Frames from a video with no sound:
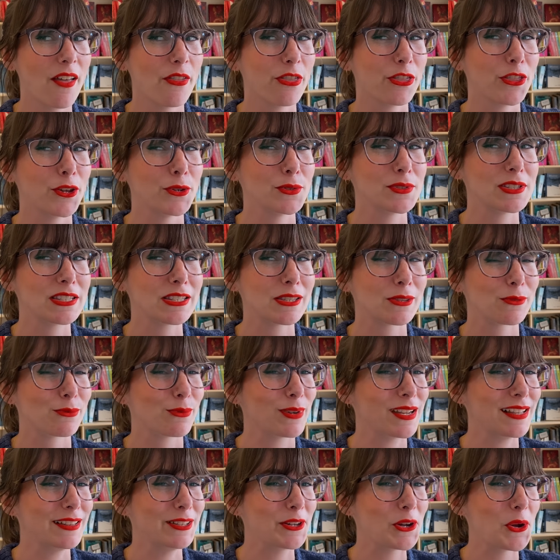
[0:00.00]
those
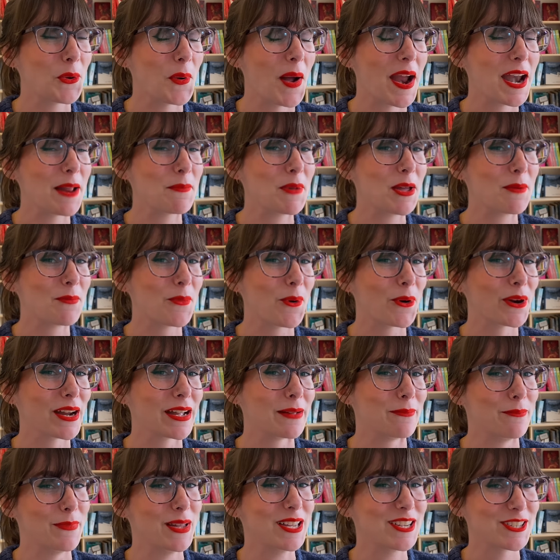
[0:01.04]
three look quite a bit more
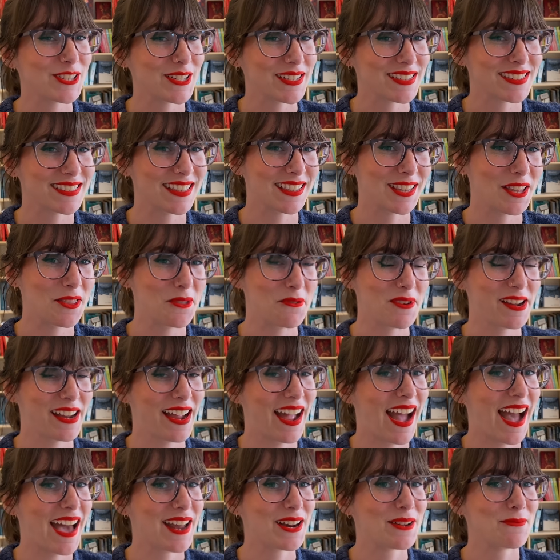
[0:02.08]
ambitious than the three I
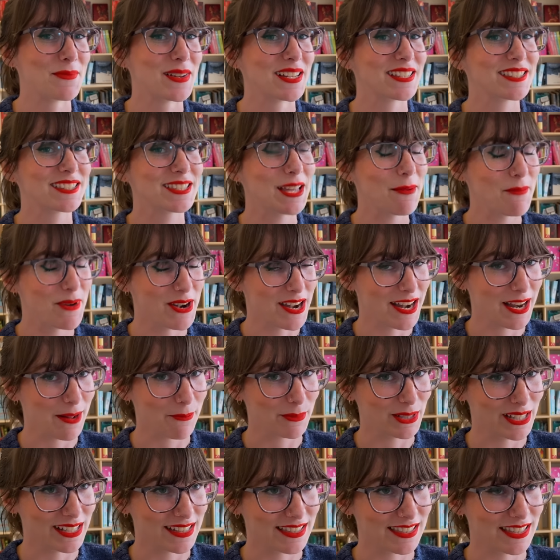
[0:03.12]
had on my summer knitting
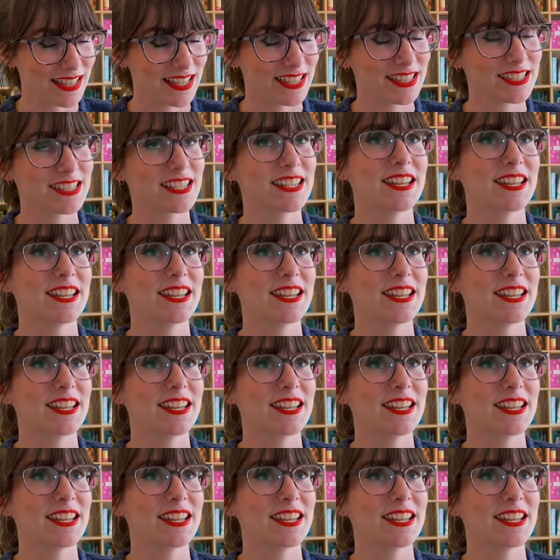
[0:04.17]
plans list.